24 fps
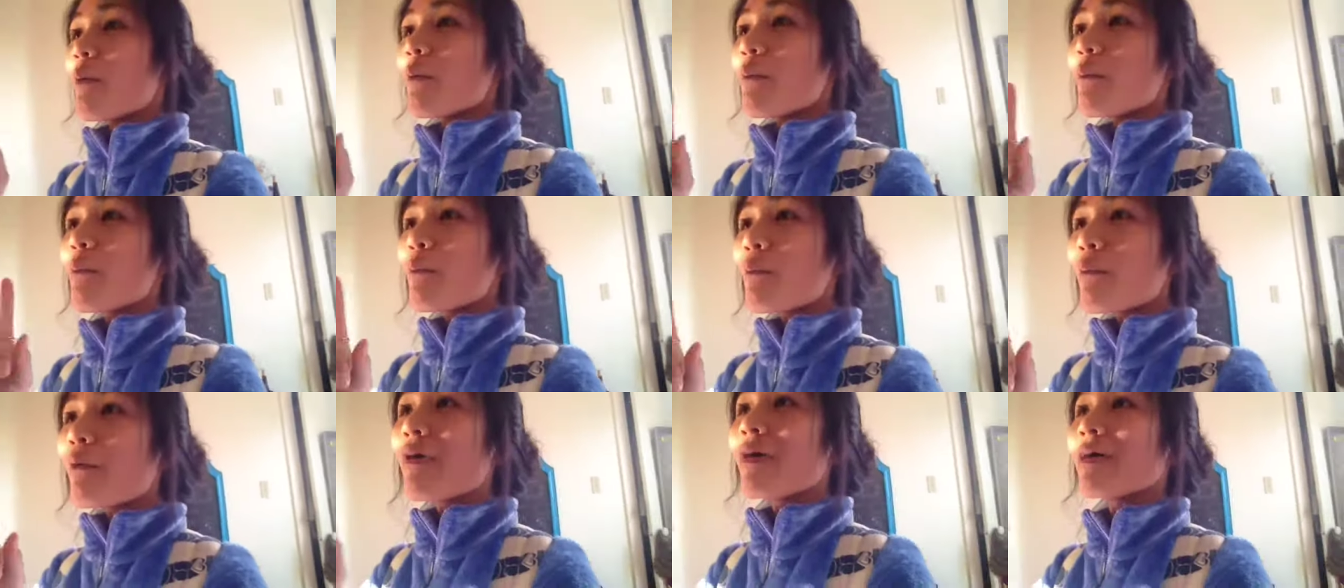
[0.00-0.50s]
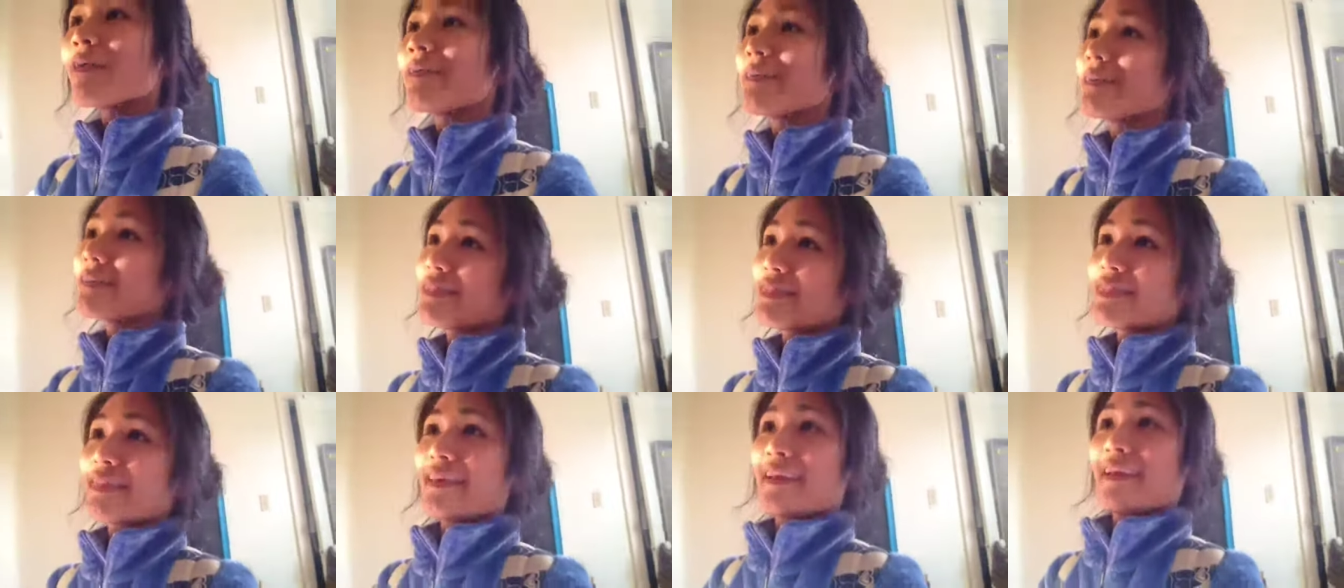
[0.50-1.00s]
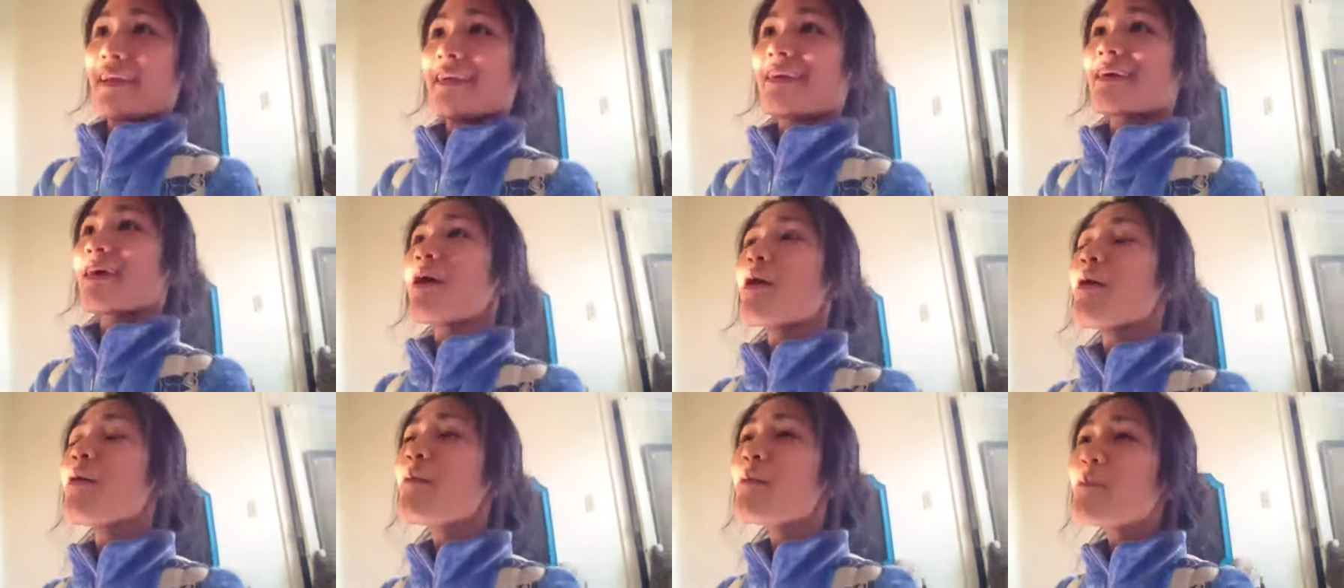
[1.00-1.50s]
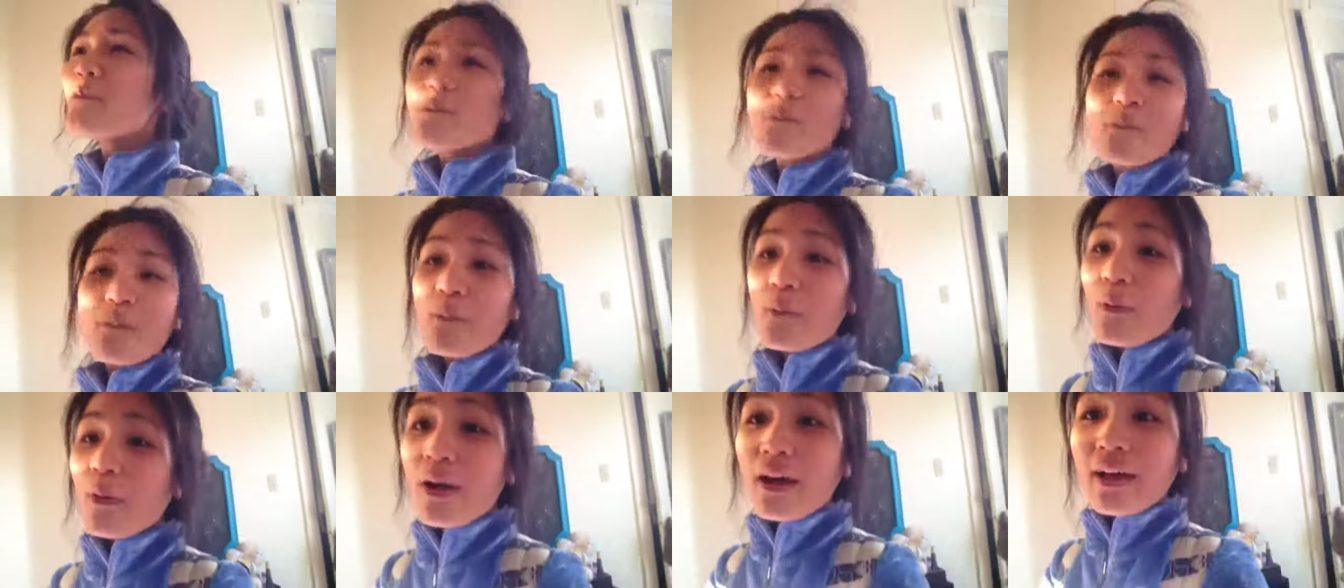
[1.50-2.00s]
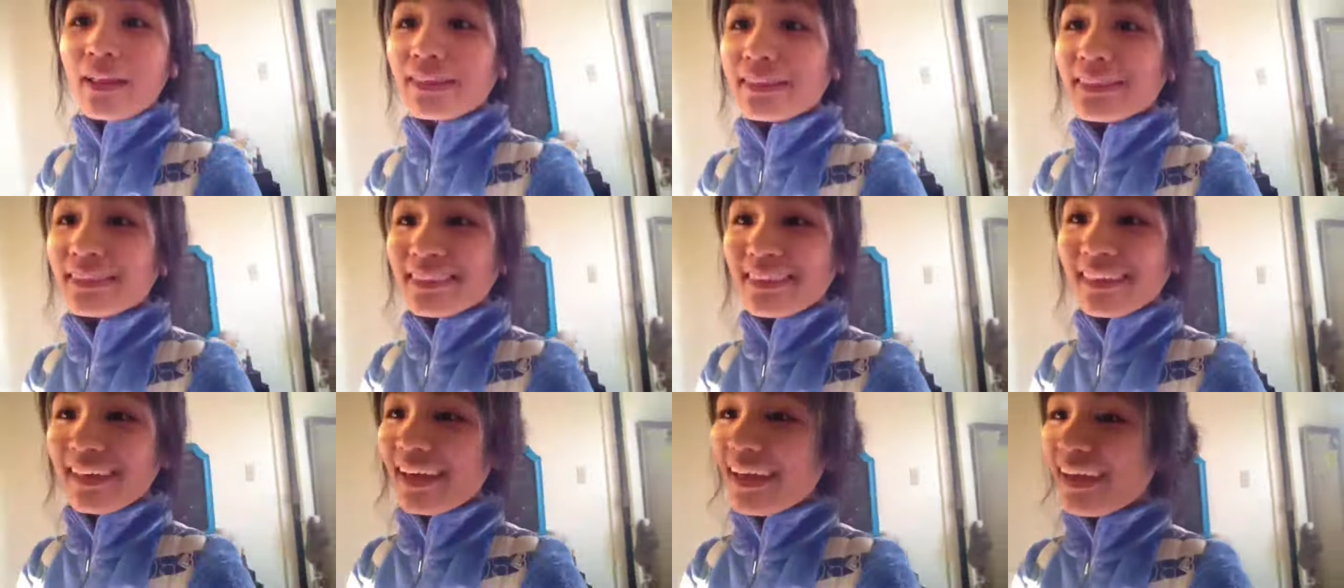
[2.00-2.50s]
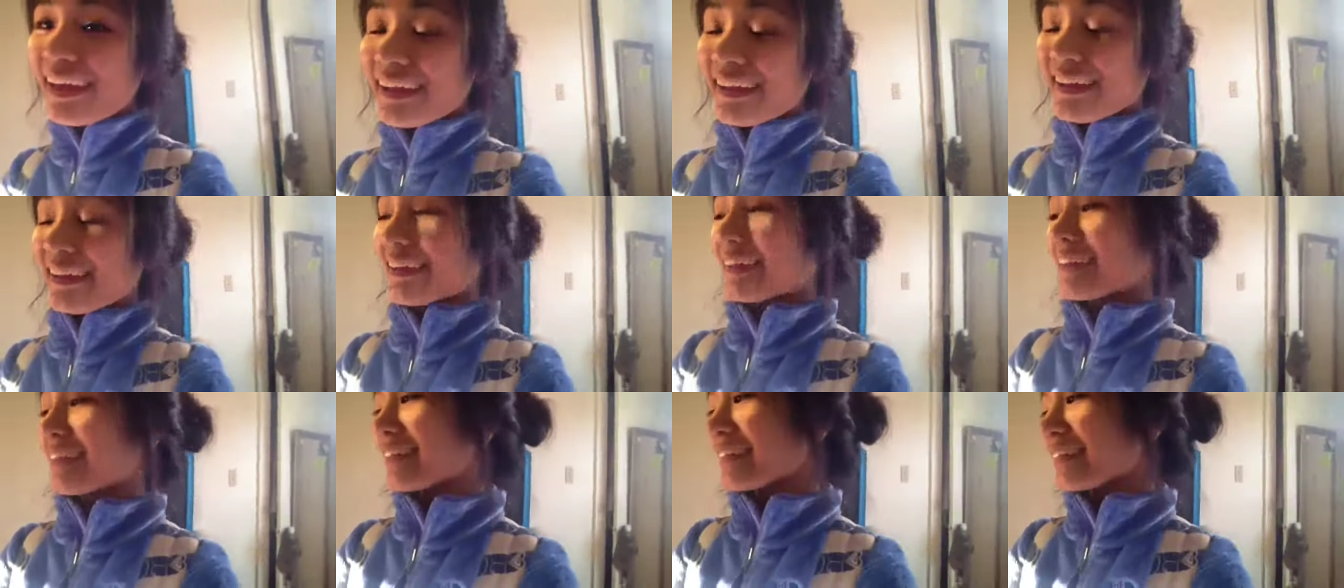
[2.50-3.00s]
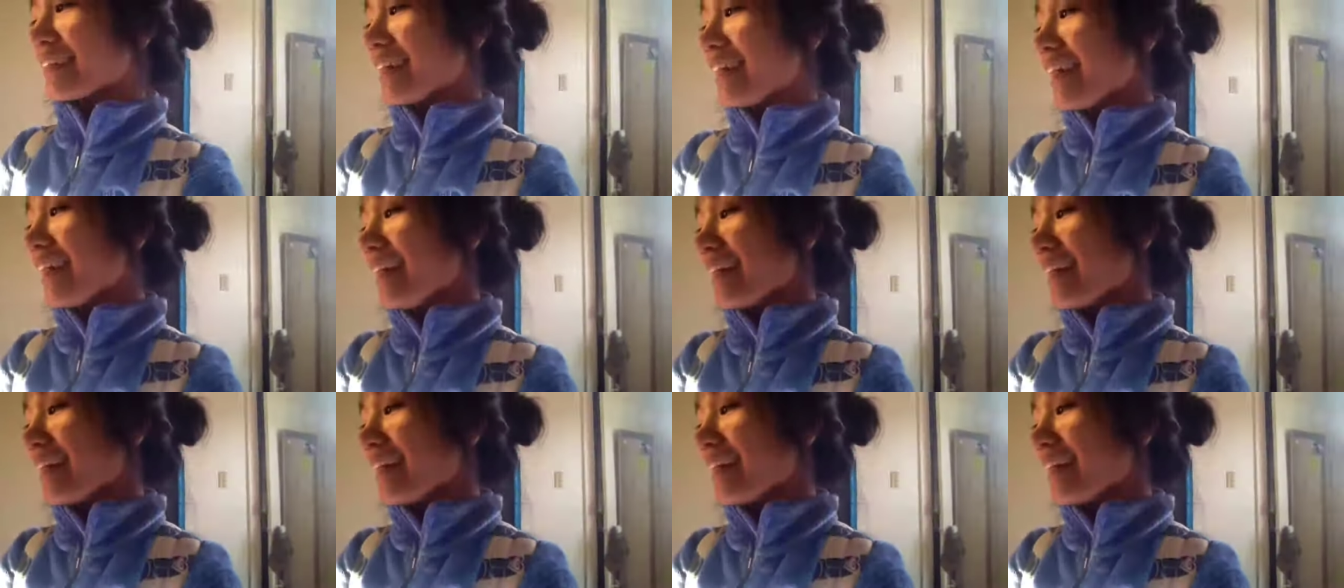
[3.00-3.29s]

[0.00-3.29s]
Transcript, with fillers: one thing. One thing, and yeah.